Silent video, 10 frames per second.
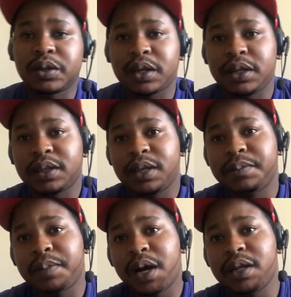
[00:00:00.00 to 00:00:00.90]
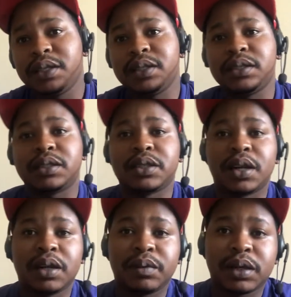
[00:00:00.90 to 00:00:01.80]
click that button so
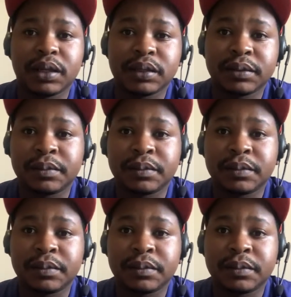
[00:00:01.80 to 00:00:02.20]
that you can